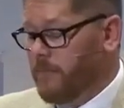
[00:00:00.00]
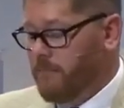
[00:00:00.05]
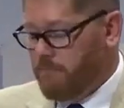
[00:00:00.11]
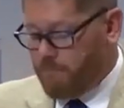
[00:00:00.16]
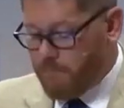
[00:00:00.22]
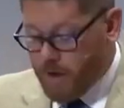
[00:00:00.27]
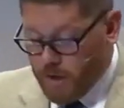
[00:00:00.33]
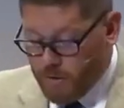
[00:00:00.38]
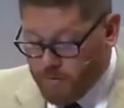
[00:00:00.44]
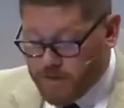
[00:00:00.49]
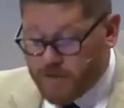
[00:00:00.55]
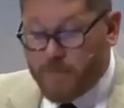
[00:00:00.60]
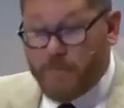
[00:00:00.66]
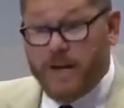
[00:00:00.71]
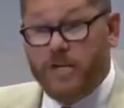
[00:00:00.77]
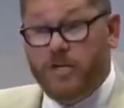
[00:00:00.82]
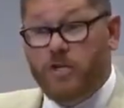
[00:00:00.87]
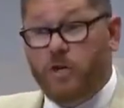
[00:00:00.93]
Mark wants to
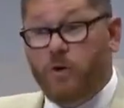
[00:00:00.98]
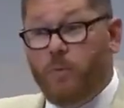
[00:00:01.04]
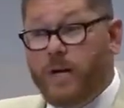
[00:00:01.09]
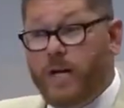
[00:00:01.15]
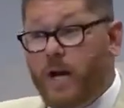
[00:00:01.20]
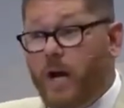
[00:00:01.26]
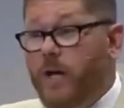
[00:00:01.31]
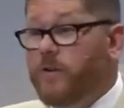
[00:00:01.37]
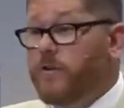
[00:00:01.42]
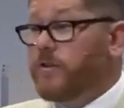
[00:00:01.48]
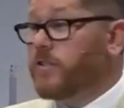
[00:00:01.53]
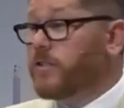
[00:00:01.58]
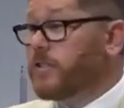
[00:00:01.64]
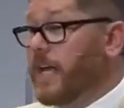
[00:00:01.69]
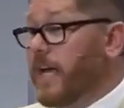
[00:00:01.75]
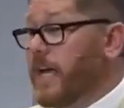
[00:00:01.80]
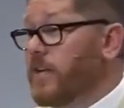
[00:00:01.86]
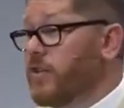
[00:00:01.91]
make sure we
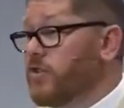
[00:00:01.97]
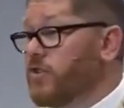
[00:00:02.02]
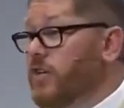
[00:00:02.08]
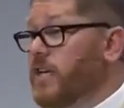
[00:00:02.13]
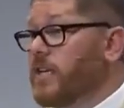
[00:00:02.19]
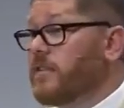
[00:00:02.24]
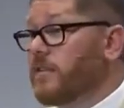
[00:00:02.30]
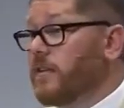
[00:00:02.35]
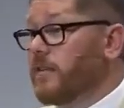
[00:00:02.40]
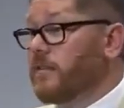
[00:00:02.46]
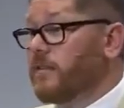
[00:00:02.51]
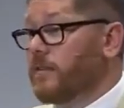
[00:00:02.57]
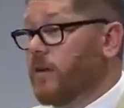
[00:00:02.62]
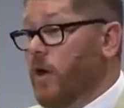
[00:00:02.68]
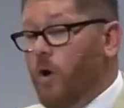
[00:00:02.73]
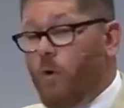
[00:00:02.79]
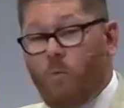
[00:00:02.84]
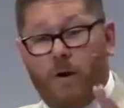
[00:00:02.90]
understand Jesus
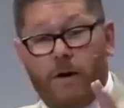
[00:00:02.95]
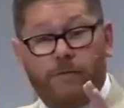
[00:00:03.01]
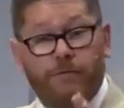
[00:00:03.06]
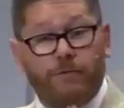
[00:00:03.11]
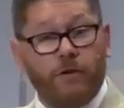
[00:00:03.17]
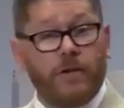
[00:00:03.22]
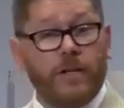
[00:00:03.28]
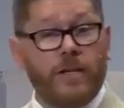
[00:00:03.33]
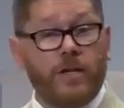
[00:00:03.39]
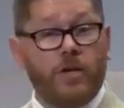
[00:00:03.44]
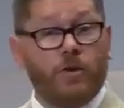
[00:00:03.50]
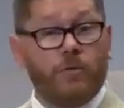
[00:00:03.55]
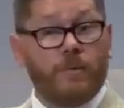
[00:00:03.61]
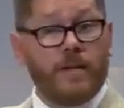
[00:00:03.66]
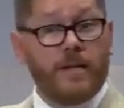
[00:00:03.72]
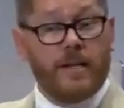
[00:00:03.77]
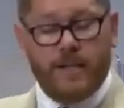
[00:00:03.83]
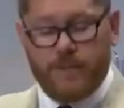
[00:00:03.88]
while fully
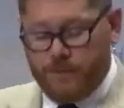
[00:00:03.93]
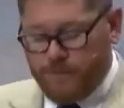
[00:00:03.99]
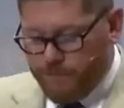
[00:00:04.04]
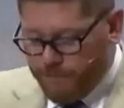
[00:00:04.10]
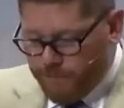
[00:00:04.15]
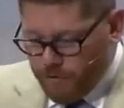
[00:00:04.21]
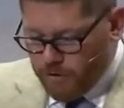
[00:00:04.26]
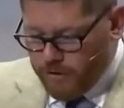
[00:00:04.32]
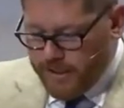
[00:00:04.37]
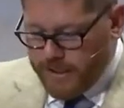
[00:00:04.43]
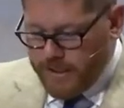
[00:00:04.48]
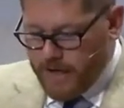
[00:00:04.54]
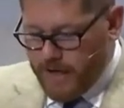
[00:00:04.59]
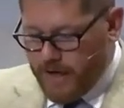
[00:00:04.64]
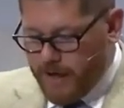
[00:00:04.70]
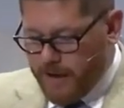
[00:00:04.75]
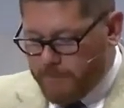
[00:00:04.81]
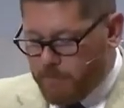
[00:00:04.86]
human is fully
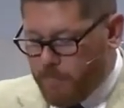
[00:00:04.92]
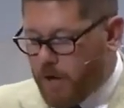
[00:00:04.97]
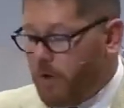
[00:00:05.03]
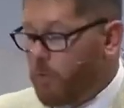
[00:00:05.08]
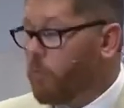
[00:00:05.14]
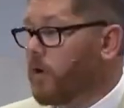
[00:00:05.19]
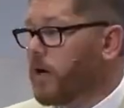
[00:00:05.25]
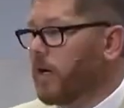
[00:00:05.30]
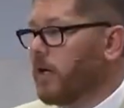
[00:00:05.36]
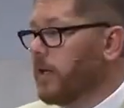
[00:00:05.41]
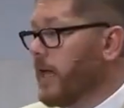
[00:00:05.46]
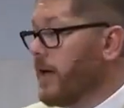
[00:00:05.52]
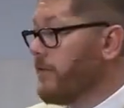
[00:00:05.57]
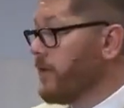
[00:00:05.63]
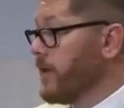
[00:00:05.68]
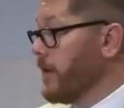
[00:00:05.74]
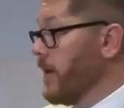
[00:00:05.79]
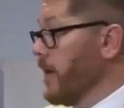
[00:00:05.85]
God. Mark
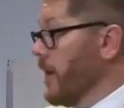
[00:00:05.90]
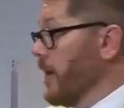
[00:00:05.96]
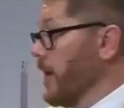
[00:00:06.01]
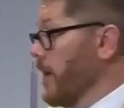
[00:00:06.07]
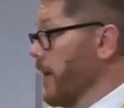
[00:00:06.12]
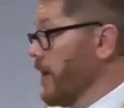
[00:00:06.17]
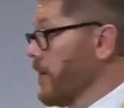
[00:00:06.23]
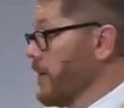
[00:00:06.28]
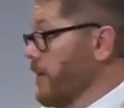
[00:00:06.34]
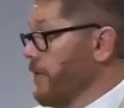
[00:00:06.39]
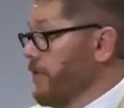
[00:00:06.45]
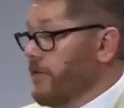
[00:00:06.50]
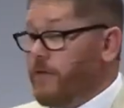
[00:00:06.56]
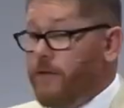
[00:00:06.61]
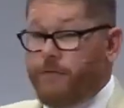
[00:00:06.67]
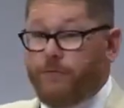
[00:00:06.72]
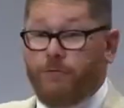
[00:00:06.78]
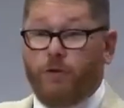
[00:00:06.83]
1:11, uh, the,
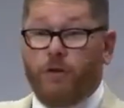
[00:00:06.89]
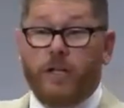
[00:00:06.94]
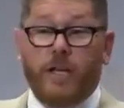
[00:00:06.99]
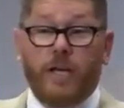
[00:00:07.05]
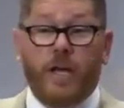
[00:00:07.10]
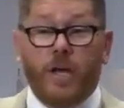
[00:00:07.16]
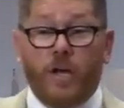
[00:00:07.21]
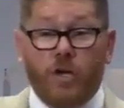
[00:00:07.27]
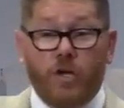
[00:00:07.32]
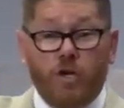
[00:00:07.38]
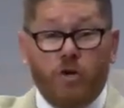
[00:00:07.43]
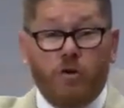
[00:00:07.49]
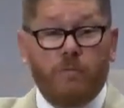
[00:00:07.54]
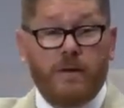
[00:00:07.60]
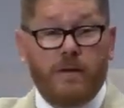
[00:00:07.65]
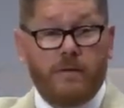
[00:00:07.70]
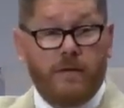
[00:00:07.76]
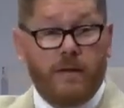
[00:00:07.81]
the fully
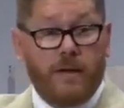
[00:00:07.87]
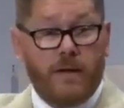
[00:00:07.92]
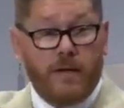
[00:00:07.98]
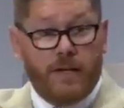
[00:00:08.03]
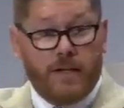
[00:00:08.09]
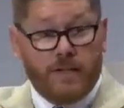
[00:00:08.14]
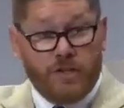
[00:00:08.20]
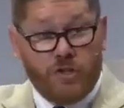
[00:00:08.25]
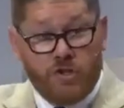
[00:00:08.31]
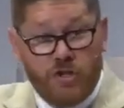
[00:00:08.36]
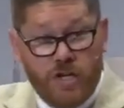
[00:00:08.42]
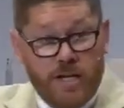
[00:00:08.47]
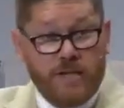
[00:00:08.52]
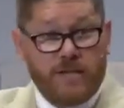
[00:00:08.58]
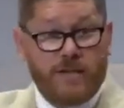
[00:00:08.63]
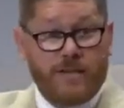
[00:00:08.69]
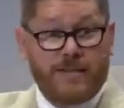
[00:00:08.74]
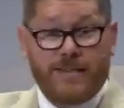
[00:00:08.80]
human
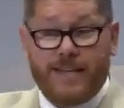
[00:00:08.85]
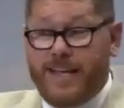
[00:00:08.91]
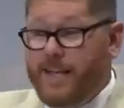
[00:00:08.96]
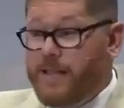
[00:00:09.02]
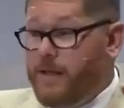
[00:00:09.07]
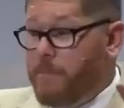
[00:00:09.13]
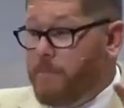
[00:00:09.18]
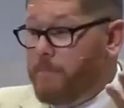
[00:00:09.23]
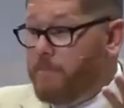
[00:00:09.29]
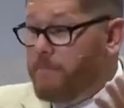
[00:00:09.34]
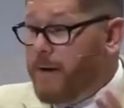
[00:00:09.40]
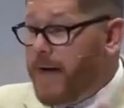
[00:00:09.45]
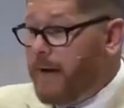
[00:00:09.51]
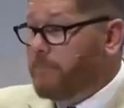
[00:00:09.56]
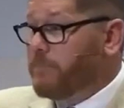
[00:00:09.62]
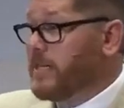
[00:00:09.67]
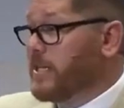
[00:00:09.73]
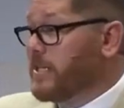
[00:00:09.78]
Jesus in the
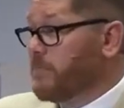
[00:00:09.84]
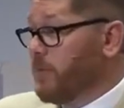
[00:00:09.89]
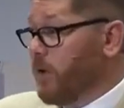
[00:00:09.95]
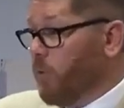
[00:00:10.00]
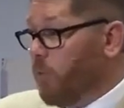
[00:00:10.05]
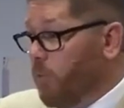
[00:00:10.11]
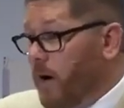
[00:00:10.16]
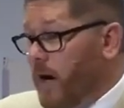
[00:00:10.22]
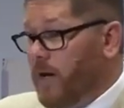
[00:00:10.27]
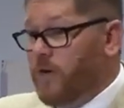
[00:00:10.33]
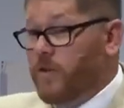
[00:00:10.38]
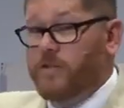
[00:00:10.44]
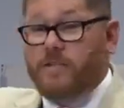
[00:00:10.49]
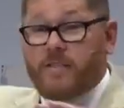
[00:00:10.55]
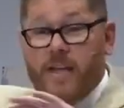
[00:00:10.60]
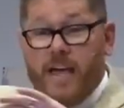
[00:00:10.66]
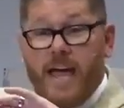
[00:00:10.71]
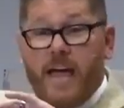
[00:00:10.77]
baptismal
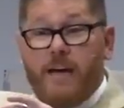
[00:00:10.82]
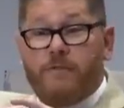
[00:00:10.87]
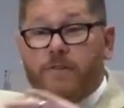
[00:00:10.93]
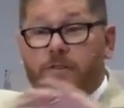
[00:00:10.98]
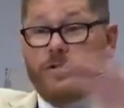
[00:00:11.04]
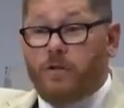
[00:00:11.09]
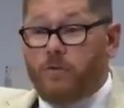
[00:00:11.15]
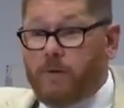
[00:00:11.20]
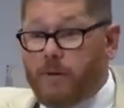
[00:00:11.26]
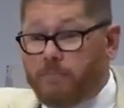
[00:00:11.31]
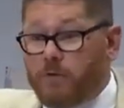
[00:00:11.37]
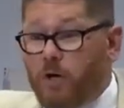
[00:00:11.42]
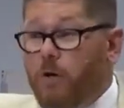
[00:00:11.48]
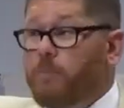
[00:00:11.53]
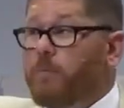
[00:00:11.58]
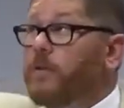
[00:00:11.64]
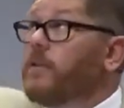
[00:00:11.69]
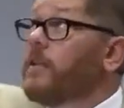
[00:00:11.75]
waters, the heavens are ripped
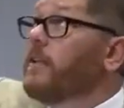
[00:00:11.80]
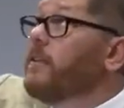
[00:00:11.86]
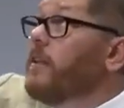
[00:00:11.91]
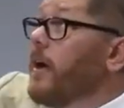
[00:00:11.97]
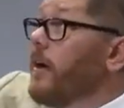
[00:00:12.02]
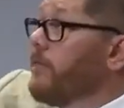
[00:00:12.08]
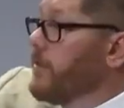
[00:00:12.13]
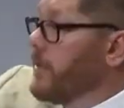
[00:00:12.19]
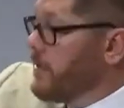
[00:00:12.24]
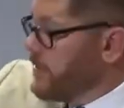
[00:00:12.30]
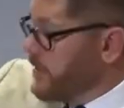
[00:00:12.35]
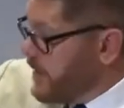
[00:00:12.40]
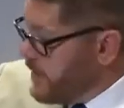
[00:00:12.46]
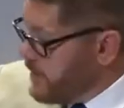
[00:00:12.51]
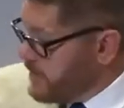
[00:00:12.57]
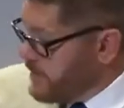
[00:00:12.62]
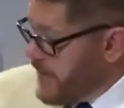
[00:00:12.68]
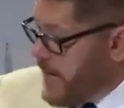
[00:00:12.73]
open, the dove
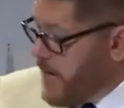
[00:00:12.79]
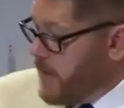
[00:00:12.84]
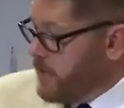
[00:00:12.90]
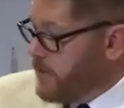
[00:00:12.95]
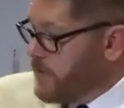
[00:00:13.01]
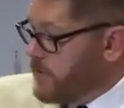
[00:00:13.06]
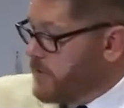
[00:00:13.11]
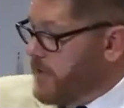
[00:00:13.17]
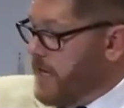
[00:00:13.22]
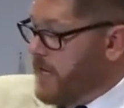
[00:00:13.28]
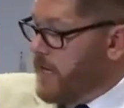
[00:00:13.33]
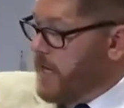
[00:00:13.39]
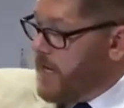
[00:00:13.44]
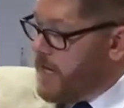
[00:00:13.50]
descends down, saying,